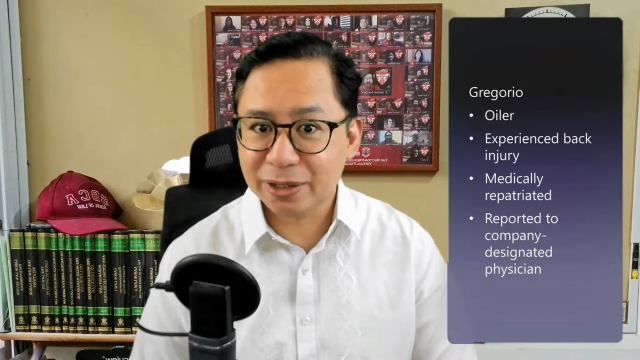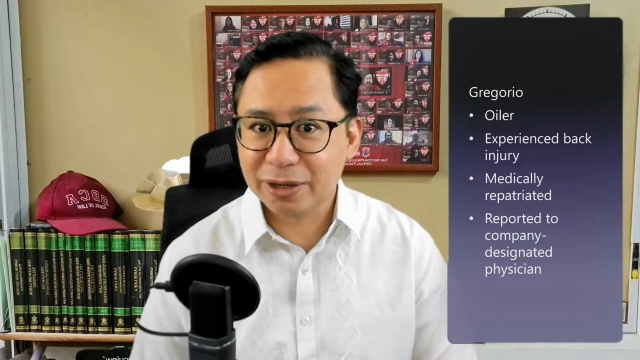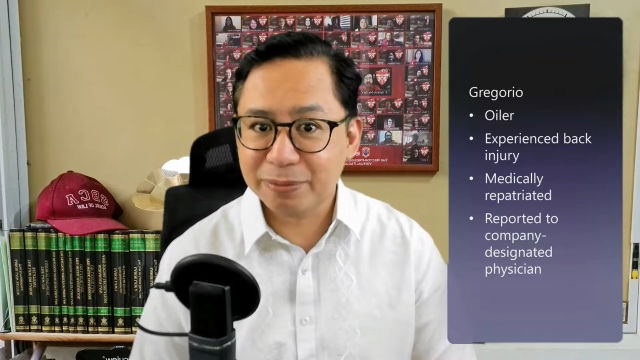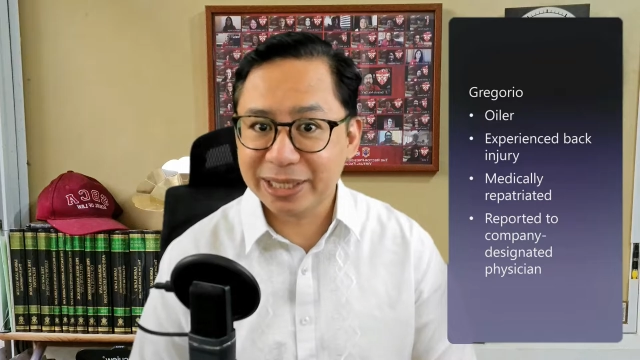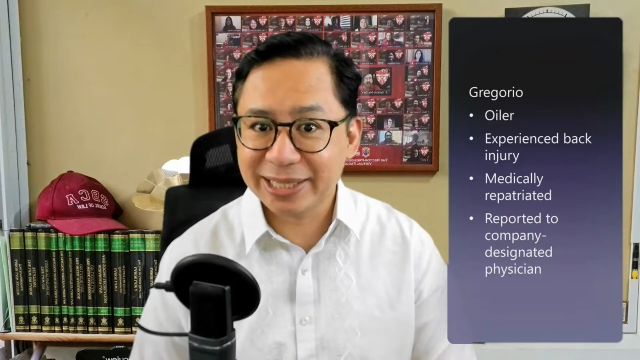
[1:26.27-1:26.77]
the
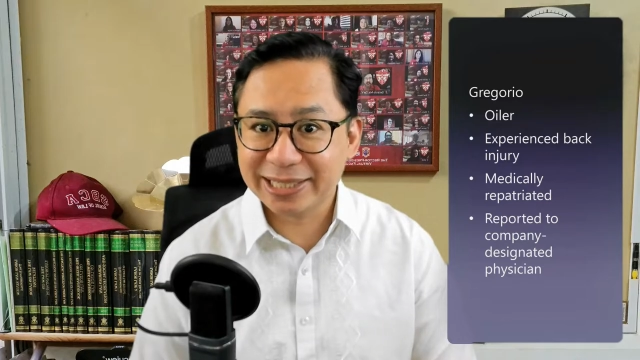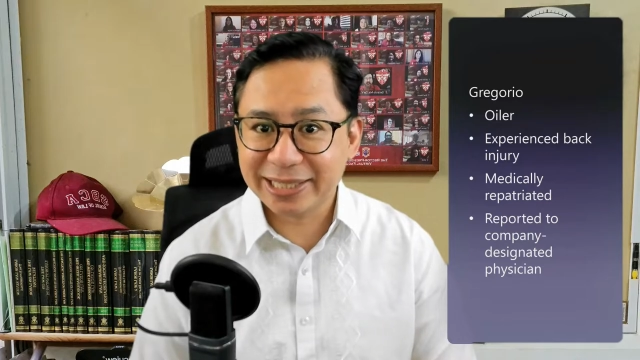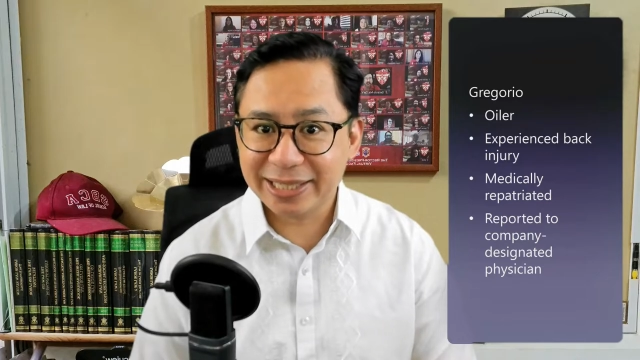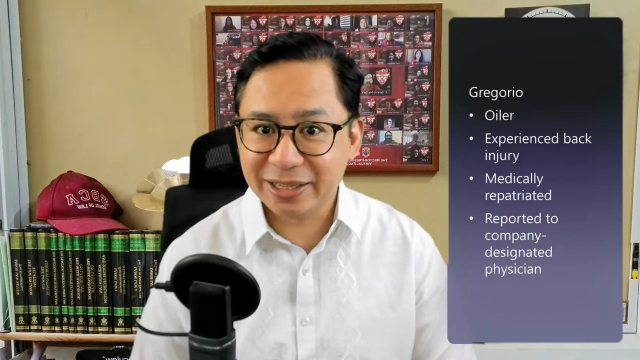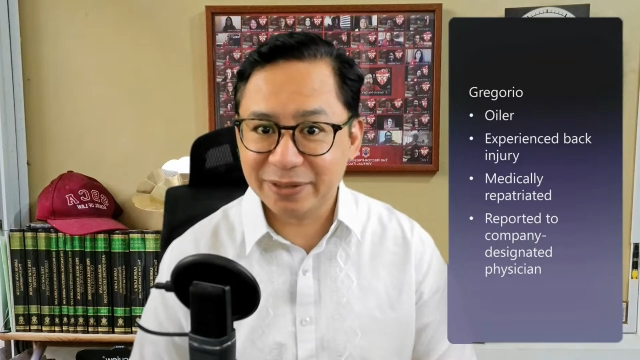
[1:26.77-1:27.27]

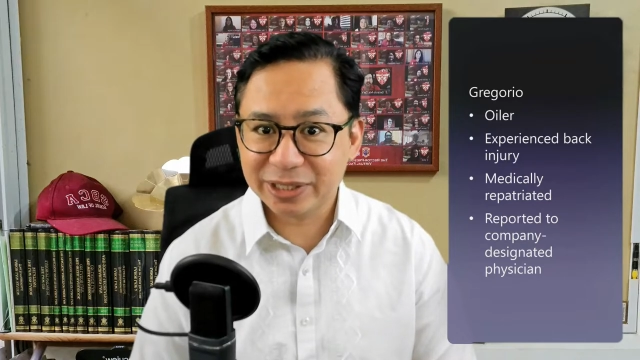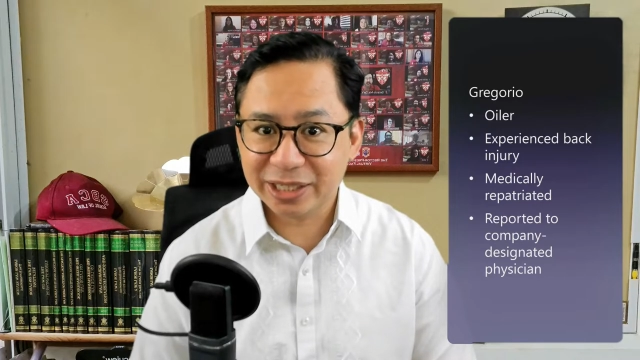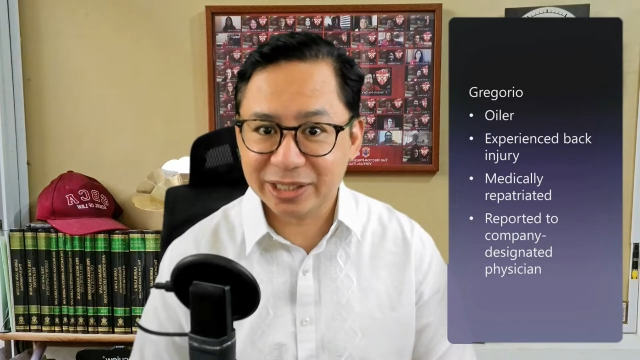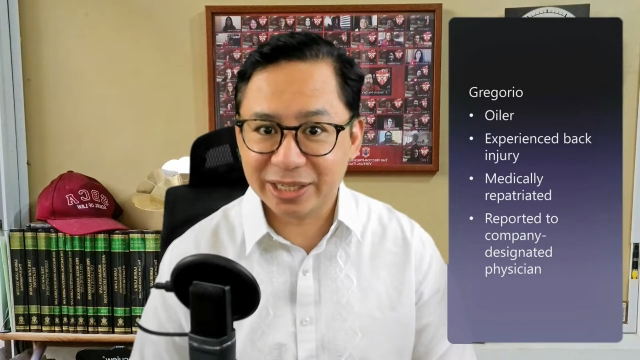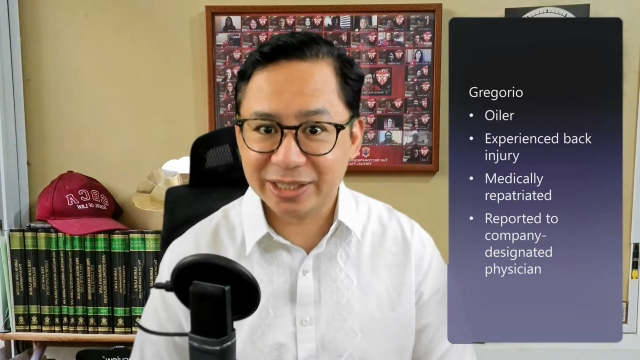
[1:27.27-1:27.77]
company-designated
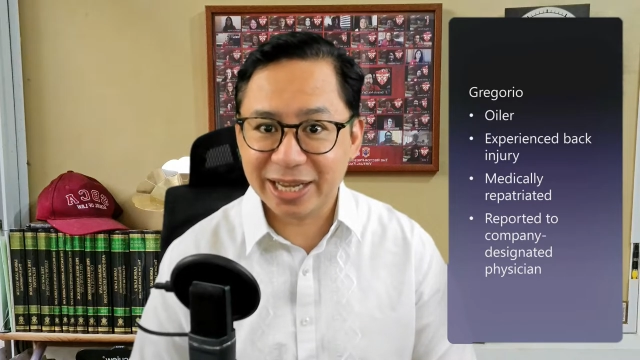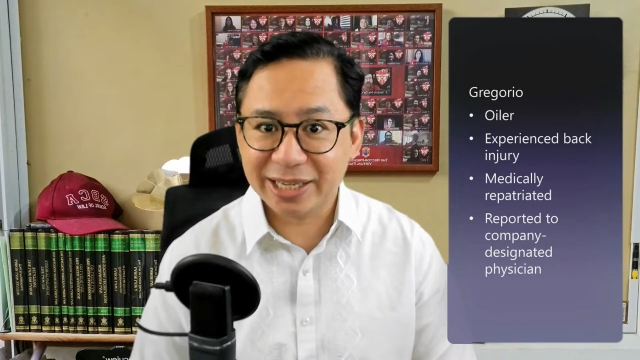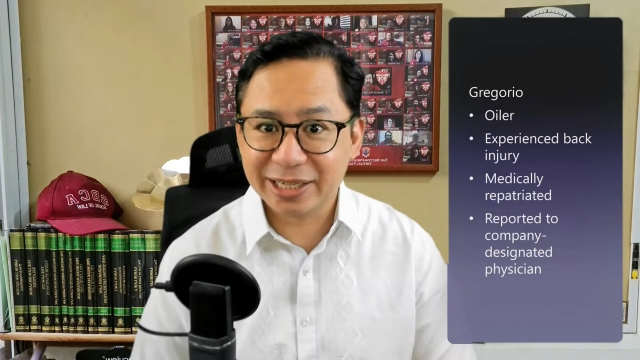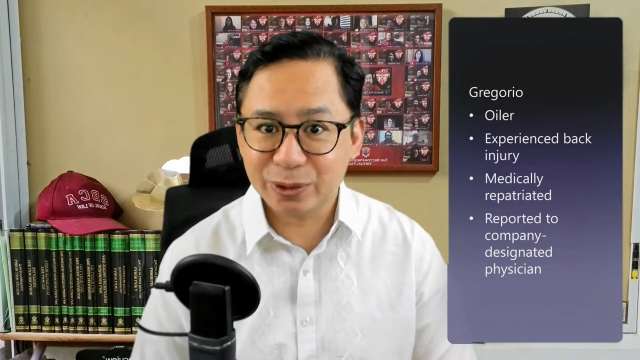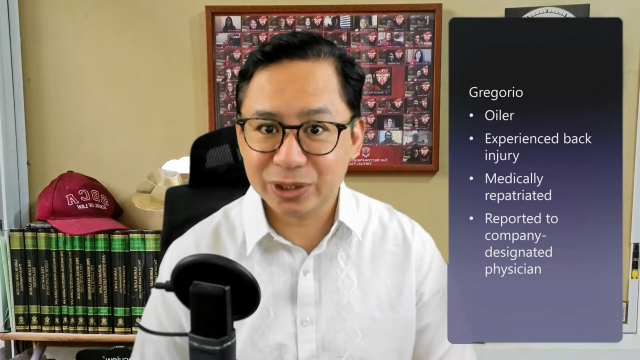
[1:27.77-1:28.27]
physician
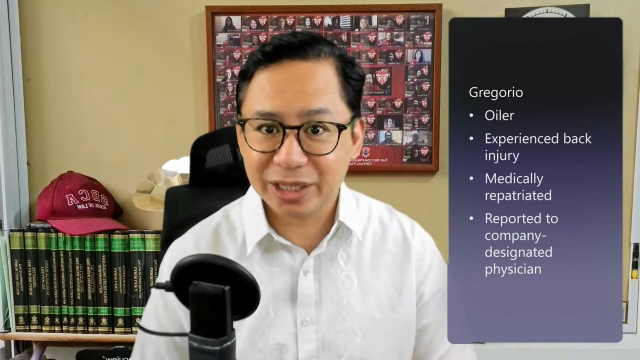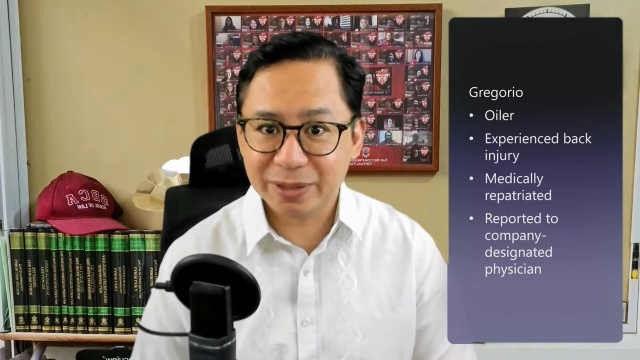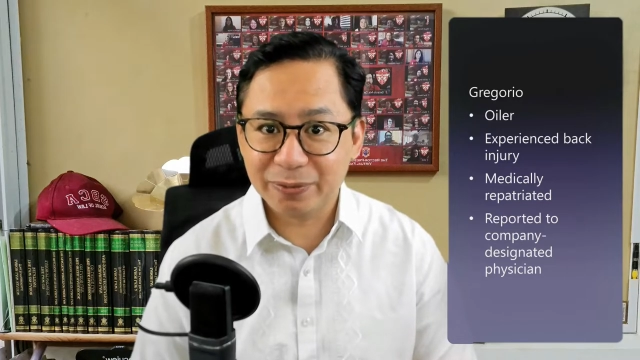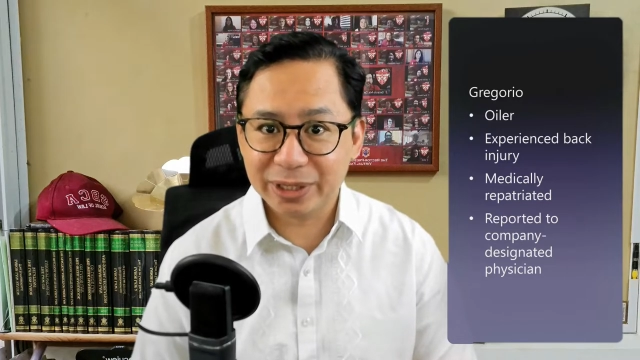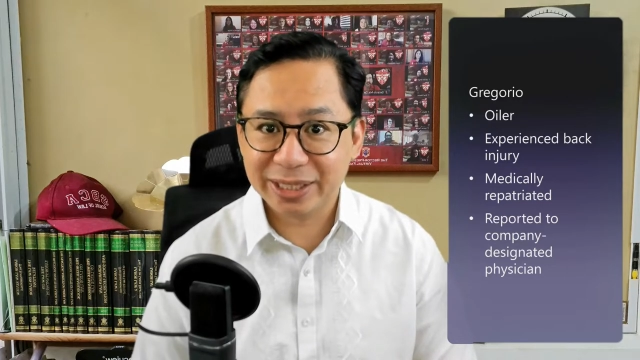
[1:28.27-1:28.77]
diagnosed
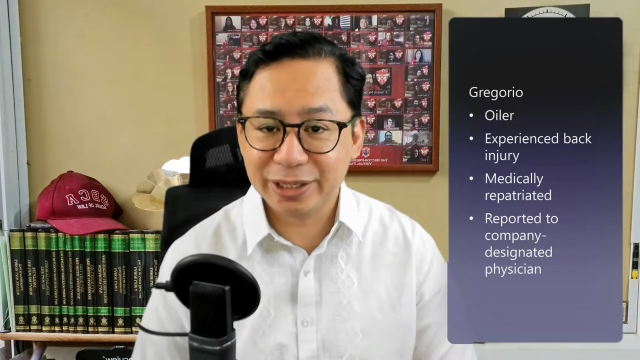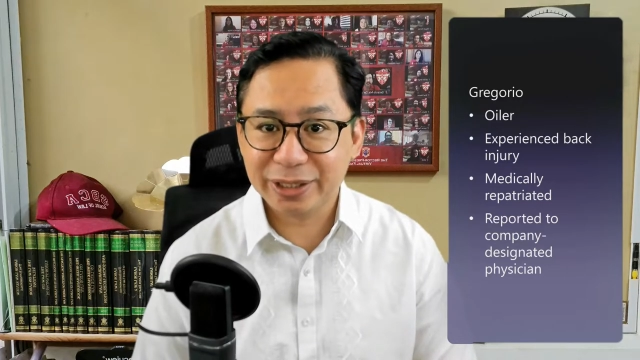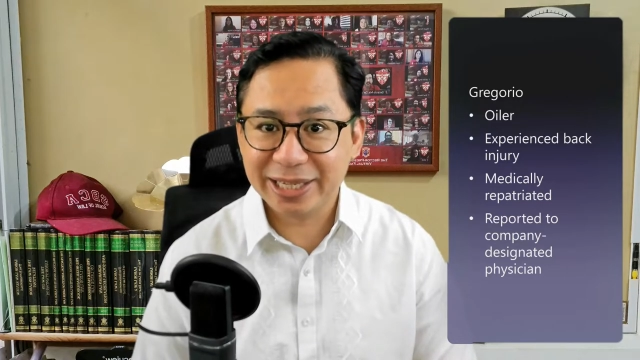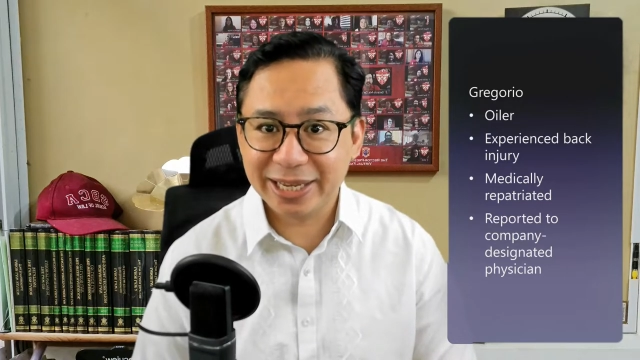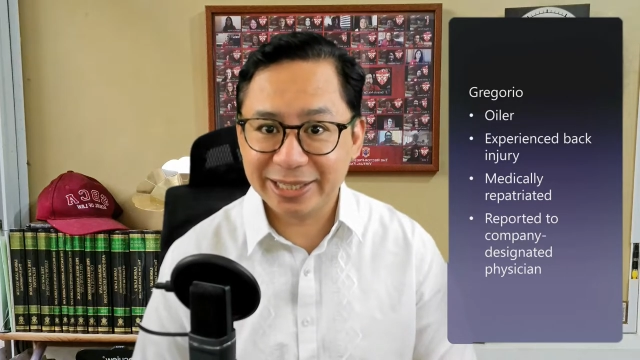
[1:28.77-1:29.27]
him with
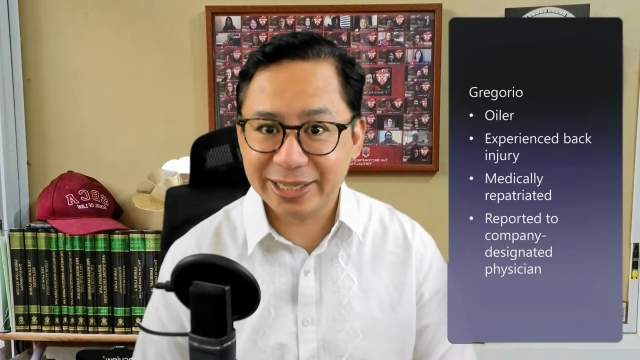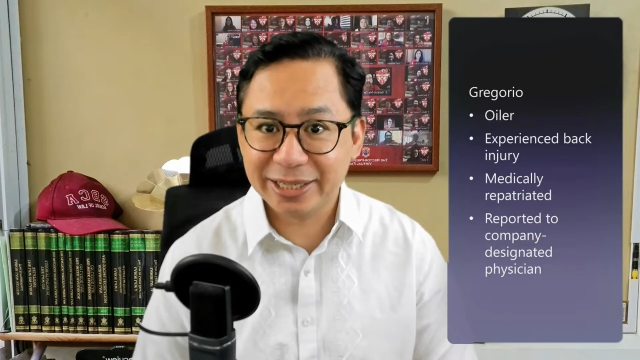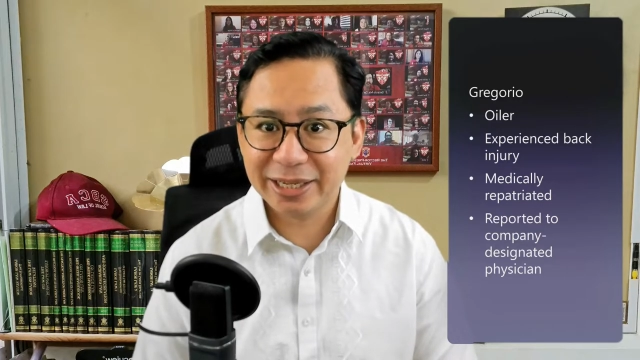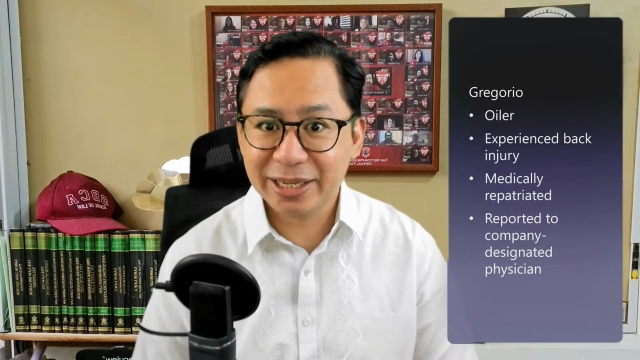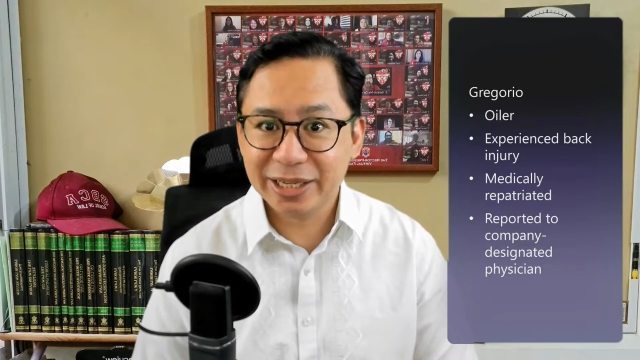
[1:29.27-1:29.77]

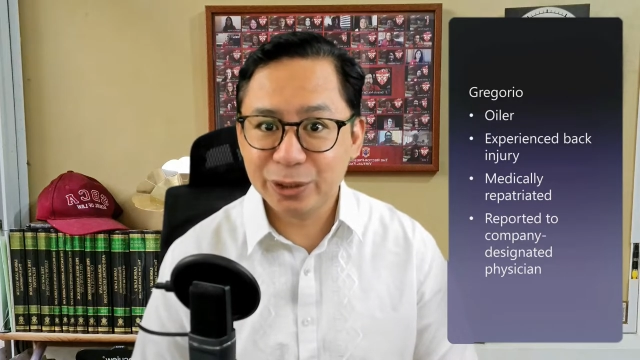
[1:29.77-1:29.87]
herniated